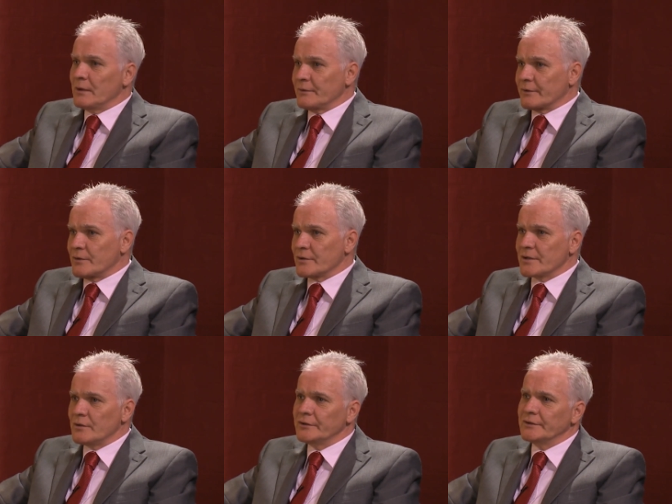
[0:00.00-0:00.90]
well with, very, of
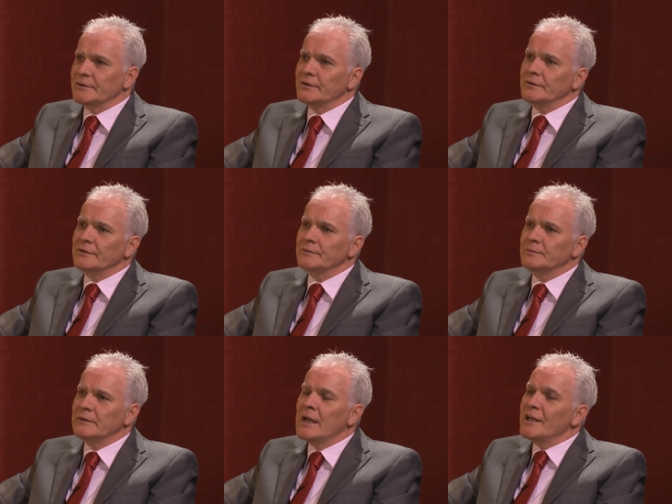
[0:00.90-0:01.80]
course, good, all your all
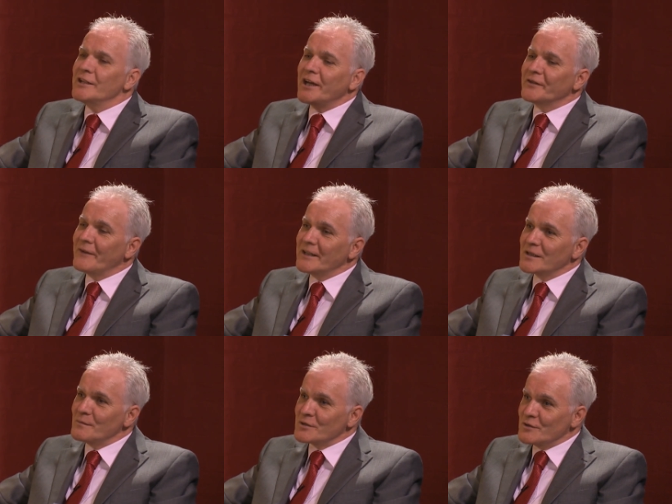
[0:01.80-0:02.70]
European. And the fan
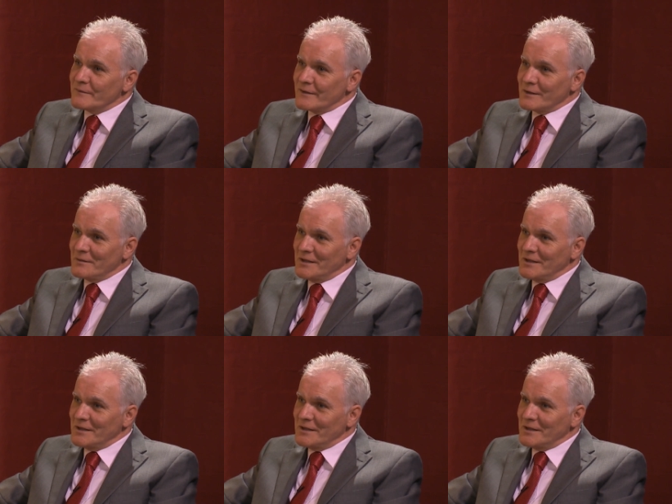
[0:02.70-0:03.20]
club is doing very